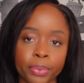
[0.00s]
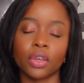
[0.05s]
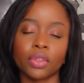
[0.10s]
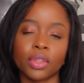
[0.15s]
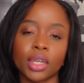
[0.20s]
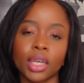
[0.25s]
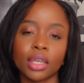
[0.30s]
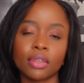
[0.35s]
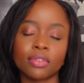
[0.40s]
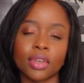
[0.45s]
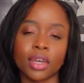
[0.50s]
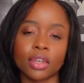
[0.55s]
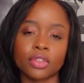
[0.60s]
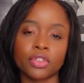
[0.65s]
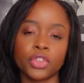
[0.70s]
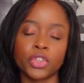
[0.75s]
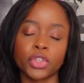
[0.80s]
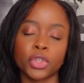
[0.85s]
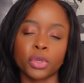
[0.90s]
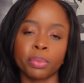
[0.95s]
Now, the next
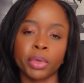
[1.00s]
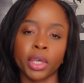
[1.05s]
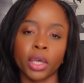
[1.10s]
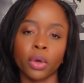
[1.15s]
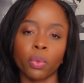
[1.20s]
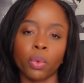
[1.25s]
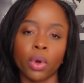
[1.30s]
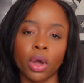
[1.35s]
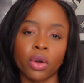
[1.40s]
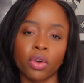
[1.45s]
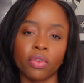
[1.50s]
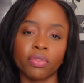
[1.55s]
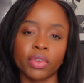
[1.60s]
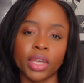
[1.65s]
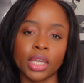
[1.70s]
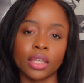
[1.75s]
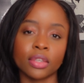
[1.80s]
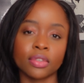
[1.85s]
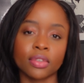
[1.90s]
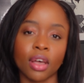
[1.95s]
tax you should be aware of
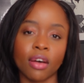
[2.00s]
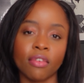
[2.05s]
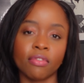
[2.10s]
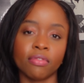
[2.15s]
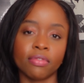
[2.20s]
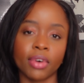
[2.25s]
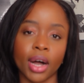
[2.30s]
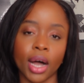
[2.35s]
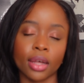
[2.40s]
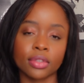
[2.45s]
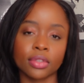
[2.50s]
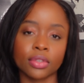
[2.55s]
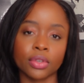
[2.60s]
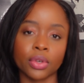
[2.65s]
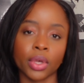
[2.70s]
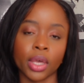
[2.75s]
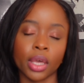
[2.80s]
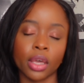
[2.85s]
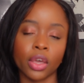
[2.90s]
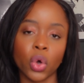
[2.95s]
is a VAT,
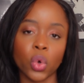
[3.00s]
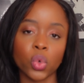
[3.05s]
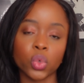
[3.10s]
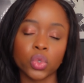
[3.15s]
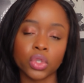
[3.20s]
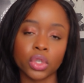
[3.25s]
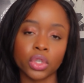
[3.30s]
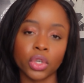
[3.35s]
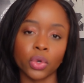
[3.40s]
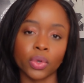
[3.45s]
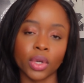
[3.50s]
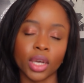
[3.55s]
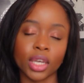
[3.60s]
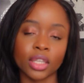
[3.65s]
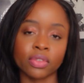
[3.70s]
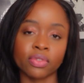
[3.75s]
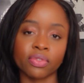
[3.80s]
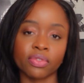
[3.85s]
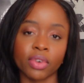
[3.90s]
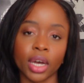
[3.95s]
okay, also known
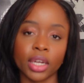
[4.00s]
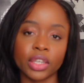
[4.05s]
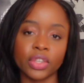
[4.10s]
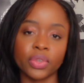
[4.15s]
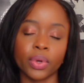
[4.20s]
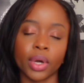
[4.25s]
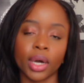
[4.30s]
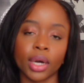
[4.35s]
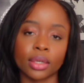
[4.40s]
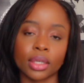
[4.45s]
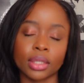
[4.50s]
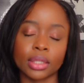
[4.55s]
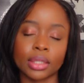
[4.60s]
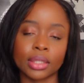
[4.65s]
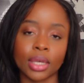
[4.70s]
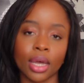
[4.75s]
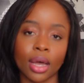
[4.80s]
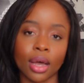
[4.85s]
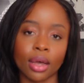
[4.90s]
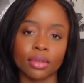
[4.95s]
as value added
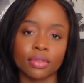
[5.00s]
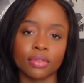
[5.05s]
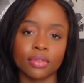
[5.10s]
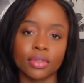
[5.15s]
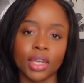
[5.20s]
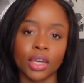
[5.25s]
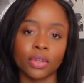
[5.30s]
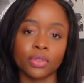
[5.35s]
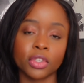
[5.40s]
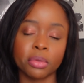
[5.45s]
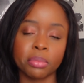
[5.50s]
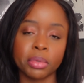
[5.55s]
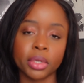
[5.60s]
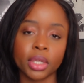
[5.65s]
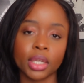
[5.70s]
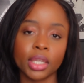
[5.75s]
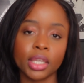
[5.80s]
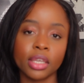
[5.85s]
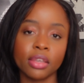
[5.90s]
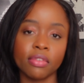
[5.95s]
tax. Now,
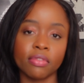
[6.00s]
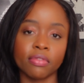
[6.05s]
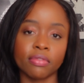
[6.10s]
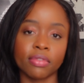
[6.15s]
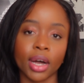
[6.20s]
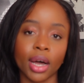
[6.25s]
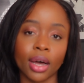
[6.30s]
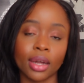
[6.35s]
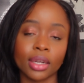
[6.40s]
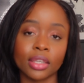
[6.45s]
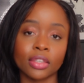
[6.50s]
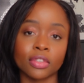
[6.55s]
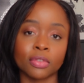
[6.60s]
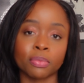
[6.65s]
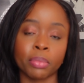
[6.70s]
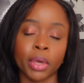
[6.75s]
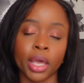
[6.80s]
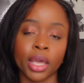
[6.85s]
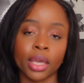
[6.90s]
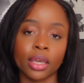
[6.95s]
typically VAT
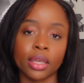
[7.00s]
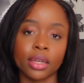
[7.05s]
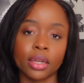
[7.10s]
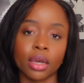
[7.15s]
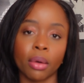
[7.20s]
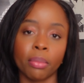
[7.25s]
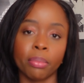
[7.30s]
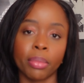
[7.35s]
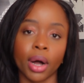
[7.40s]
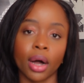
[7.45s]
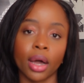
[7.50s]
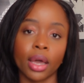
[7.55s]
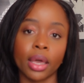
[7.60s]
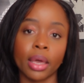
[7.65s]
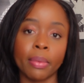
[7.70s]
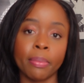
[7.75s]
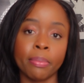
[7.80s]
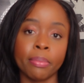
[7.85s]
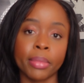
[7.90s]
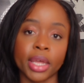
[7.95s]
is paid
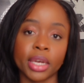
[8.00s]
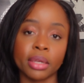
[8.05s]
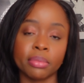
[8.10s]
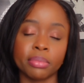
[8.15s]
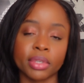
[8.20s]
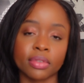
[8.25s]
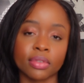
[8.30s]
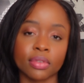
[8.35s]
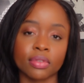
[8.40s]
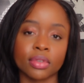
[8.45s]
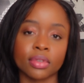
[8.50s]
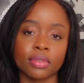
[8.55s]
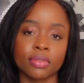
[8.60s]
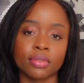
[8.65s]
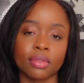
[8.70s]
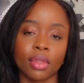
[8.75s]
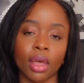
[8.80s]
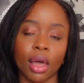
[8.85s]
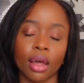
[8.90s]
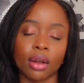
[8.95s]
by many
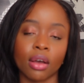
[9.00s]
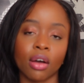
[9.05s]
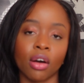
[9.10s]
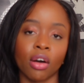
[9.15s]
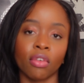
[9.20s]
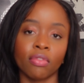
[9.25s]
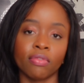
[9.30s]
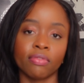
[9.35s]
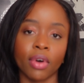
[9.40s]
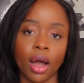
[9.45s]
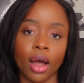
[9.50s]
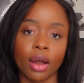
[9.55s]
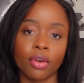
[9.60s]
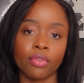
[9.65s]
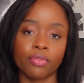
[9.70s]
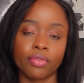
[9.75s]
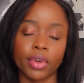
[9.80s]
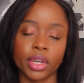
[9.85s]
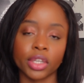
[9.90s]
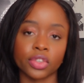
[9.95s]
businesses that are VAT
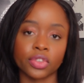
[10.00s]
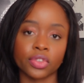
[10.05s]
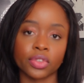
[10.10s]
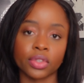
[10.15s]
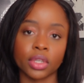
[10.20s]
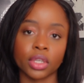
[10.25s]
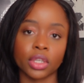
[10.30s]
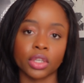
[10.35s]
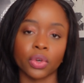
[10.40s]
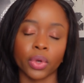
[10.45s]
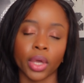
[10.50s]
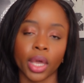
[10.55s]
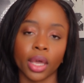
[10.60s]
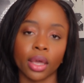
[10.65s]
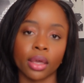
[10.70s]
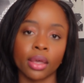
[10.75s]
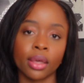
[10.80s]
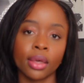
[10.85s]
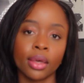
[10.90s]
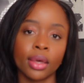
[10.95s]
registered,
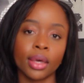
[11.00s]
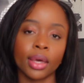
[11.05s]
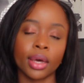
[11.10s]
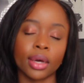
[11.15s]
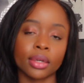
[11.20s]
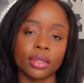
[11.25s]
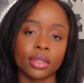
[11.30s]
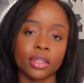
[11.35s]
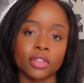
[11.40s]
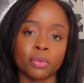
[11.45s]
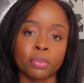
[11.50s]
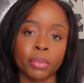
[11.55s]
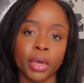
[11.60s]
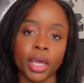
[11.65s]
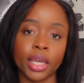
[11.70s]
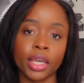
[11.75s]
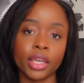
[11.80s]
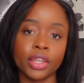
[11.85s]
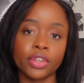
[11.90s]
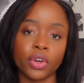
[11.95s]
okay, and it is
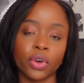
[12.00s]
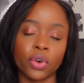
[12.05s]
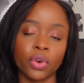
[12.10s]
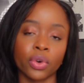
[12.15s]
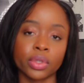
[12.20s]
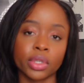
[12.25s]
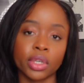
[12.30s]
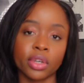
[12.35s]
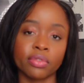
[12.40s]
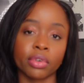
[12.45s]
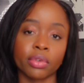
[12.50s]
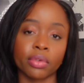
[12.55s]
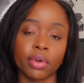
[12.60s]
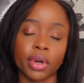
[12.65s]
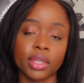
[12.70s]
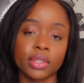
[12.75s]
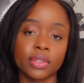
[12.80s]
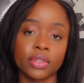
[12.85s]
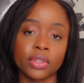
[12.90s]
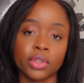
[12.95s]
paid on a
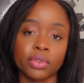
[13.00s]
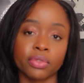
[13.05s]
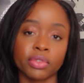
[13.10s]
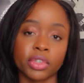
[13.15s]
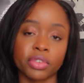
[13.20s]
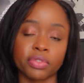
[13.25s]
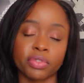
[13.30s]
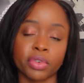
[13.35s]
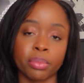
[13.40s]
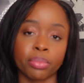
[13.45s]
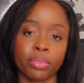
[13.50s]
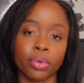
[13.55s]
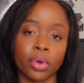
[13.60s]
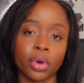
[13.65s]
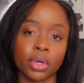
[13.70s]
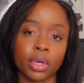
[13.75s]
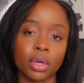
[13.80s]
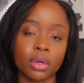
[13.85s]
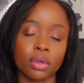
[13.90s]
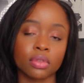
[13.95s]
variety of different
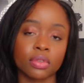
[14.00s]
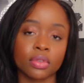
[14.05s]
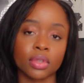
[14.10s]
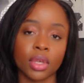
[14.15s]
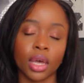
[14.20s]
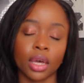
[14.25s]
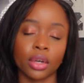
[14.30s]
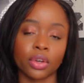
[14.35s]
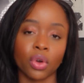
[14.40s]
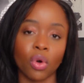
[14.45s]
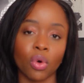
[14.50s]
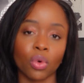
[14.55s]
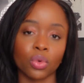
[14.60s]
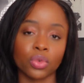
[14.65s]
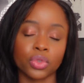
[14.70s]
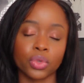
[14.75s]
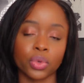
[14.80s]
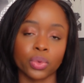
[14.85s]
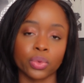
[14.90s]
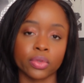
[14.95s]
products and
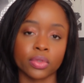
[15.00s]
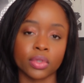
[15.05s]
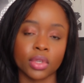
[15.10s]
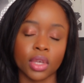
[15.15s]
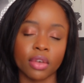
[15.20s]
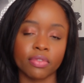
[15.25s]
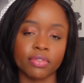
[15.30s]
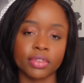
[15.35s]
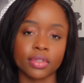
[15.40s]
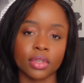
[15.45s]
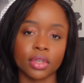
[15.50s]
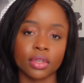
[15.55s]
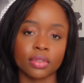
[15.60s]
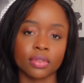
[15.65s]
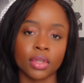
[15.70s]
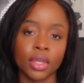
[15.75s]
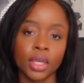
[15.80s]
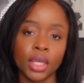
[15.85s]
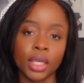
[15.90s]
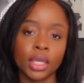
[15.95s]
also
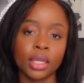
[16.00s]
services.